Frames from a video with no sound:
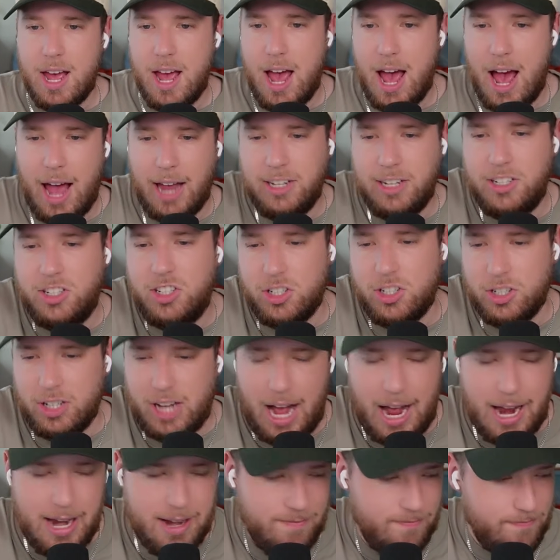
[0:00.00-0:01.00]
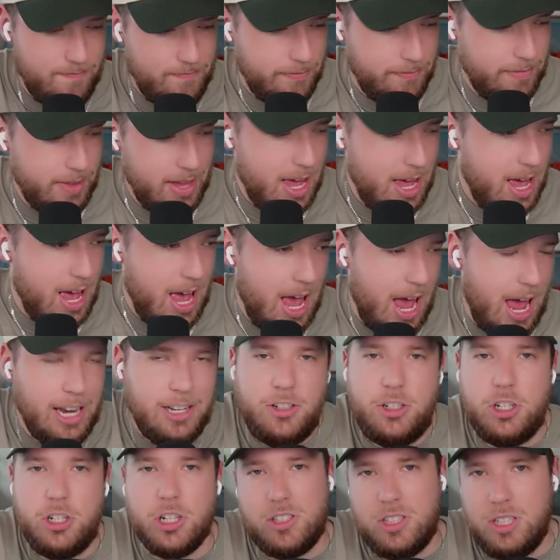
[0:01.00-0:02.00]
It
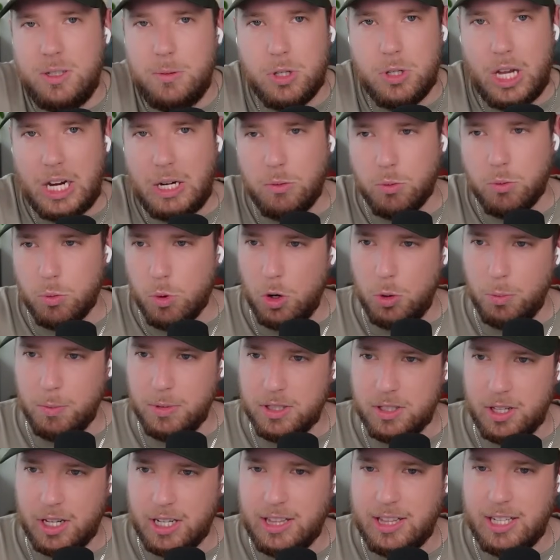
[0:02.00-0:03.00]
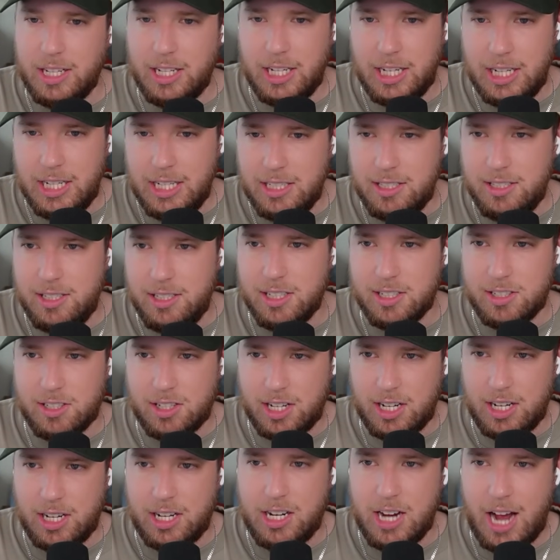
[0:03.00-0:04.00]
just seems like Rome is like the easiest
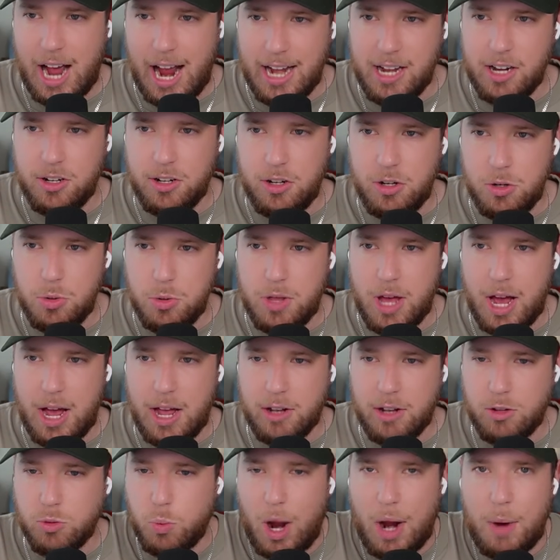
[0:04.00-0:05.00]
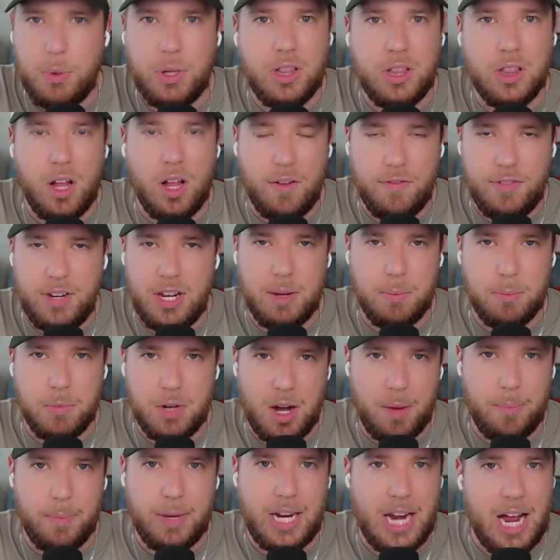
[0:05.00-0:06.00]
guy to do that. It's why we loved him
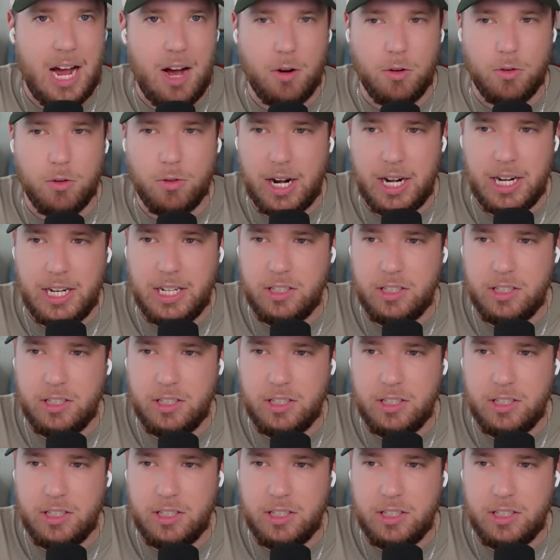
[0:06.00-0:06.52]
coming out, right?